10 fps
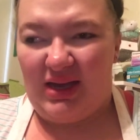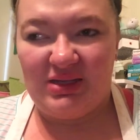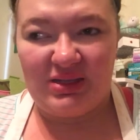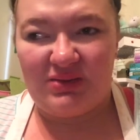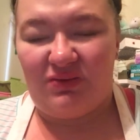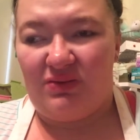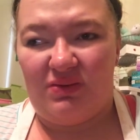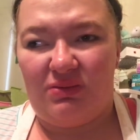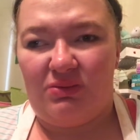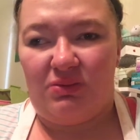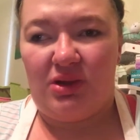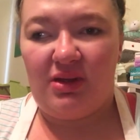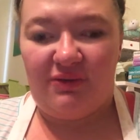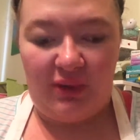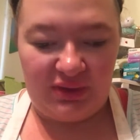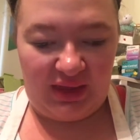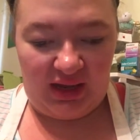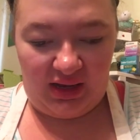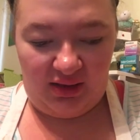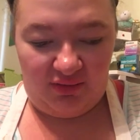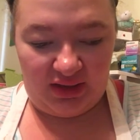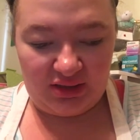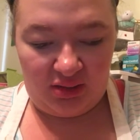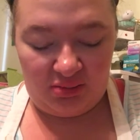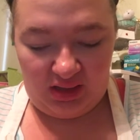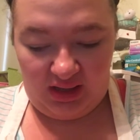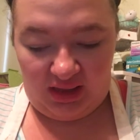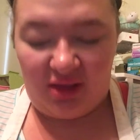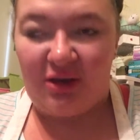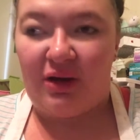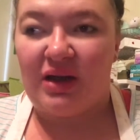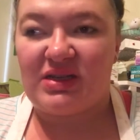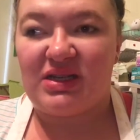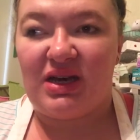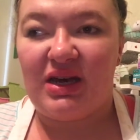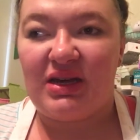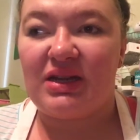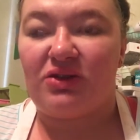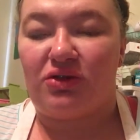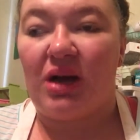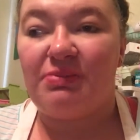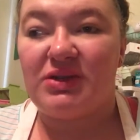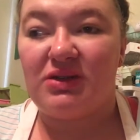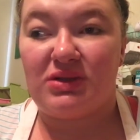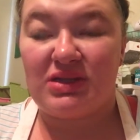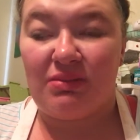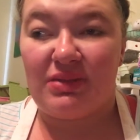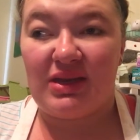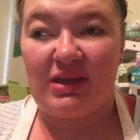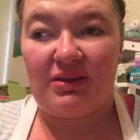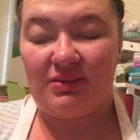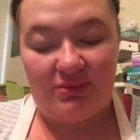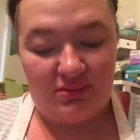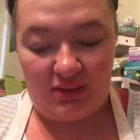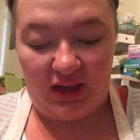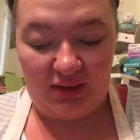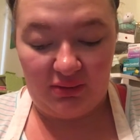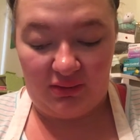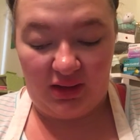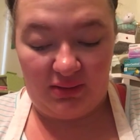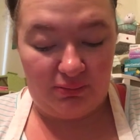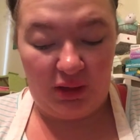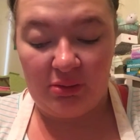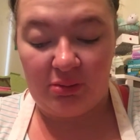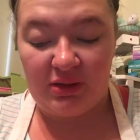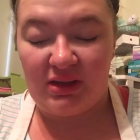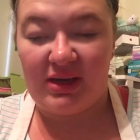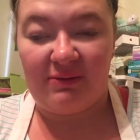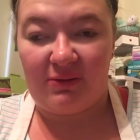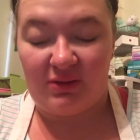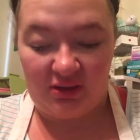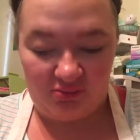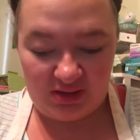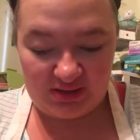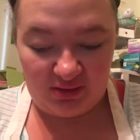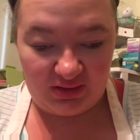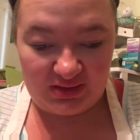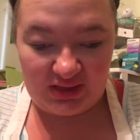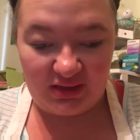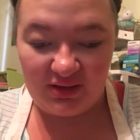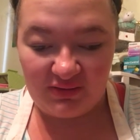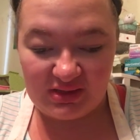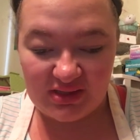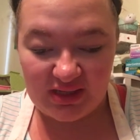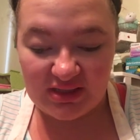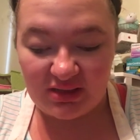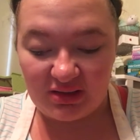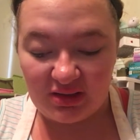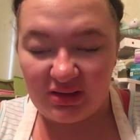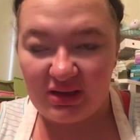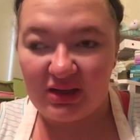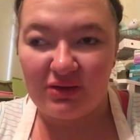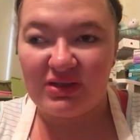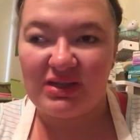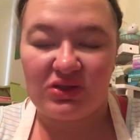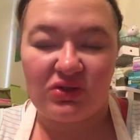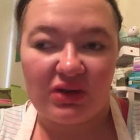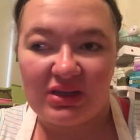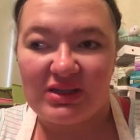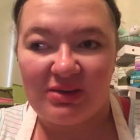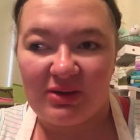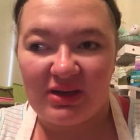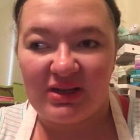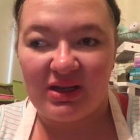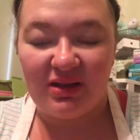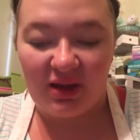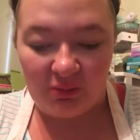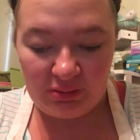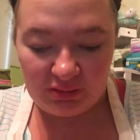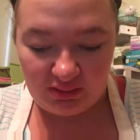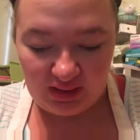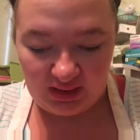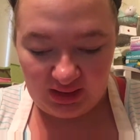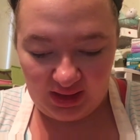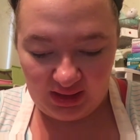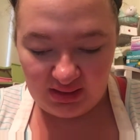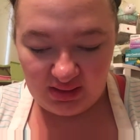just really felt that if I took my XR outside and dropped it or something, I would probably never forgive myself because I love this XR. I know it sounds crazy, but a lot of people are like that.